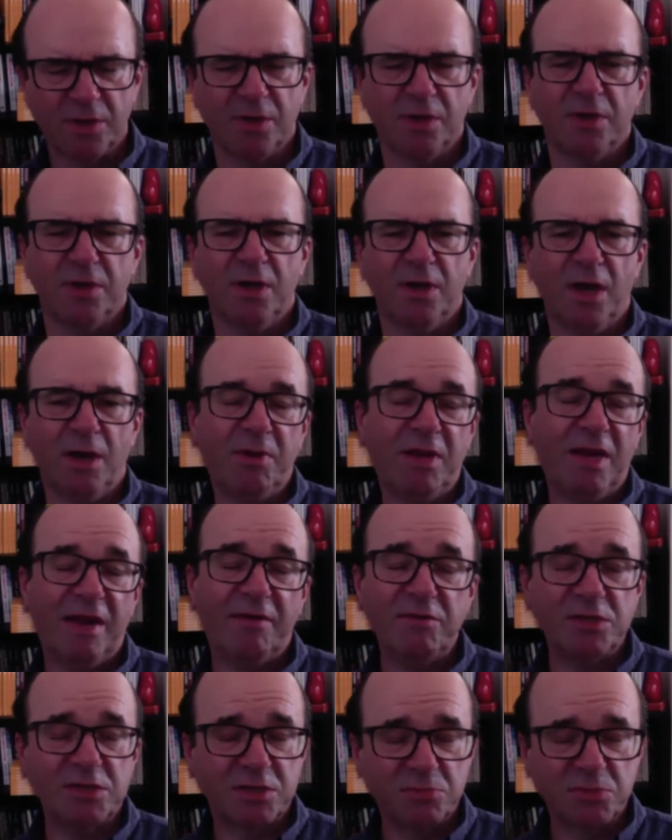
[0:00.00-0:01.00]
I mean,
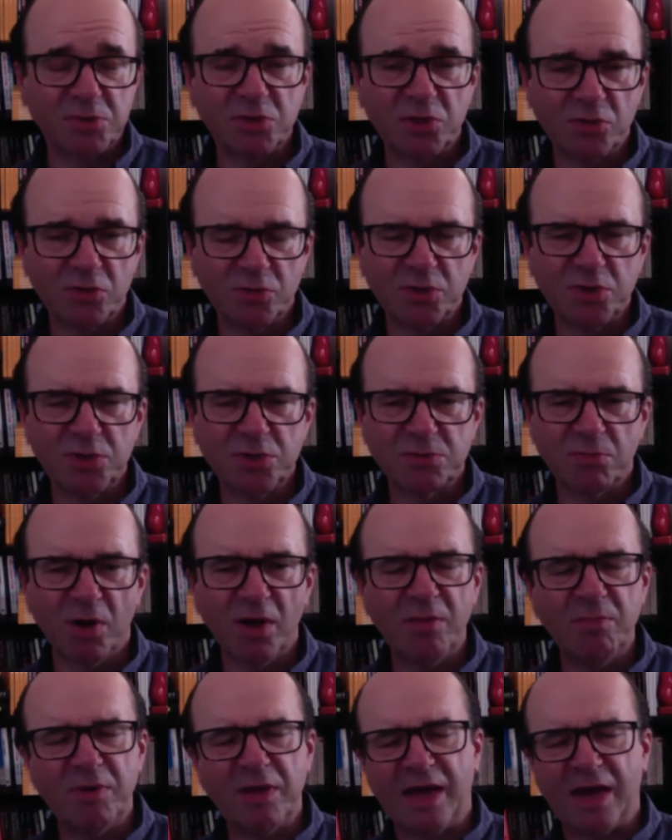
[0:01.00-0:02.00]
having some songs
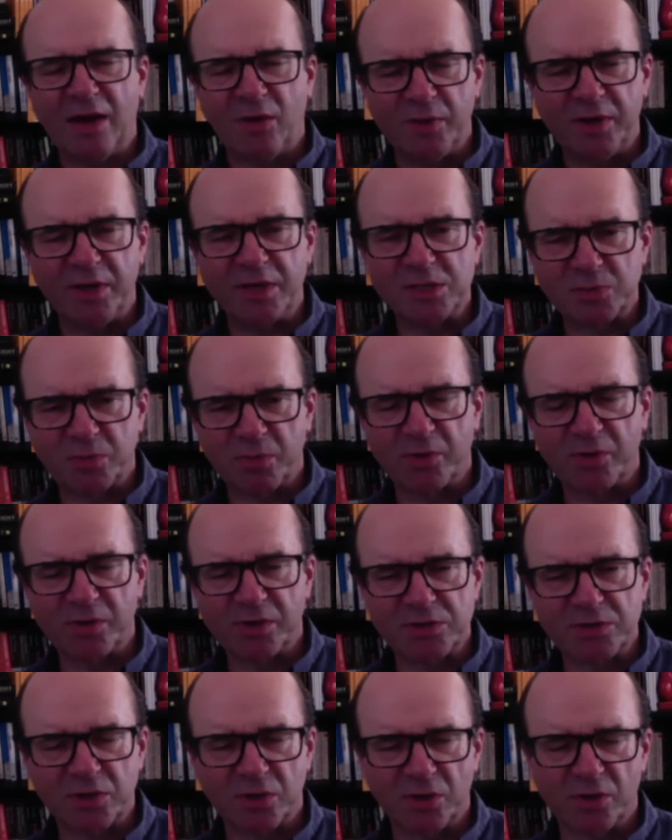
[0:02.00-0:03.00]
might be how we
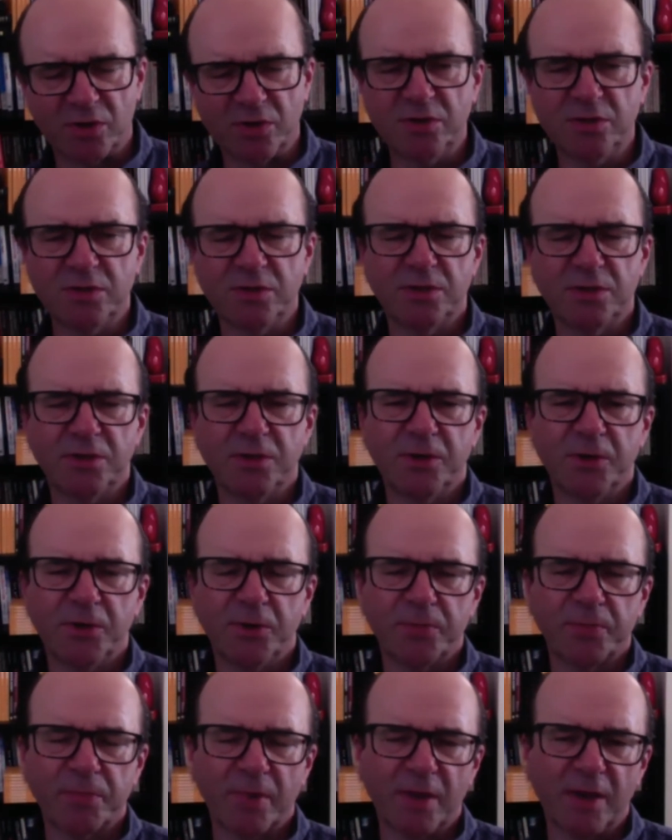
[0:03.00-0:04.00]
experience God.
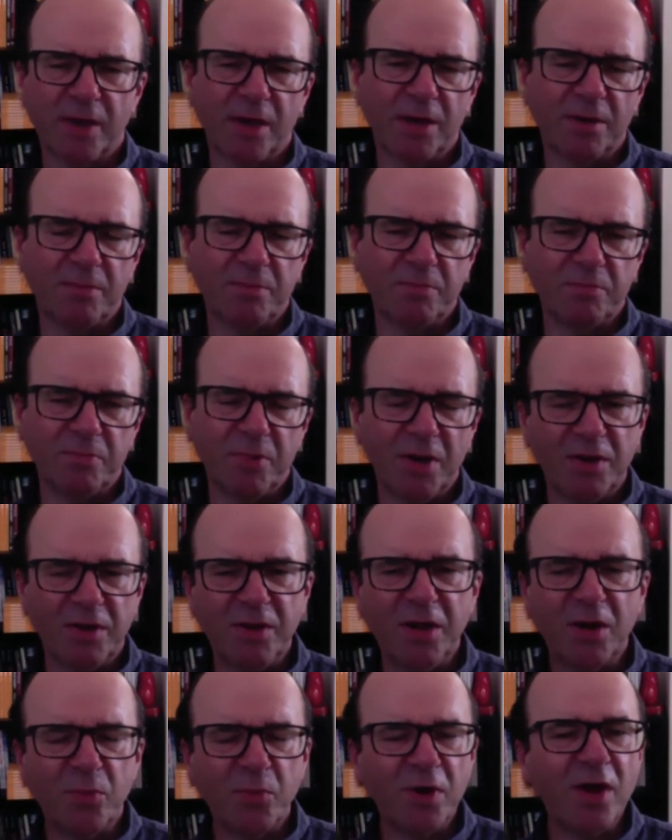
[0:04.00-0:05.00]
But, you
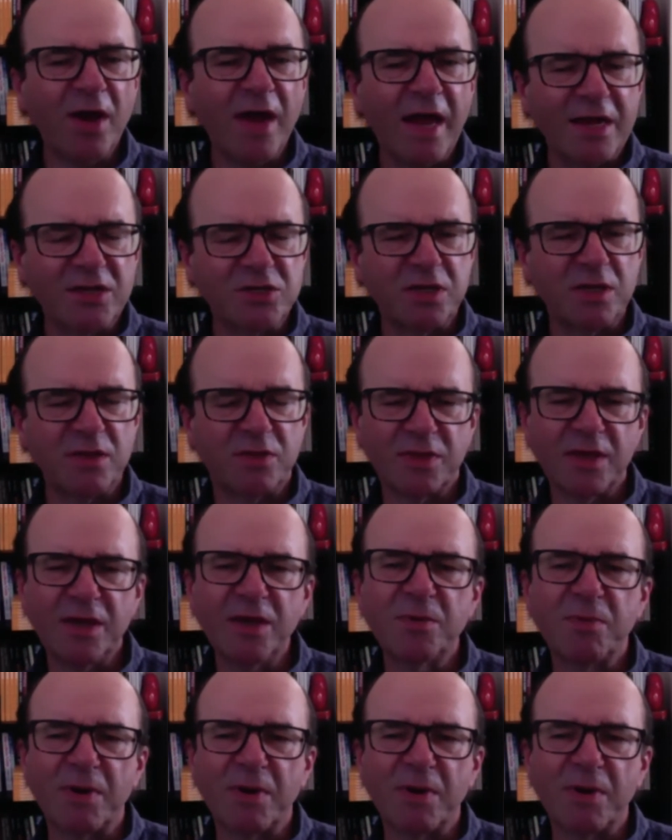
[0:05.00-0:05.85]
know, when I actually think about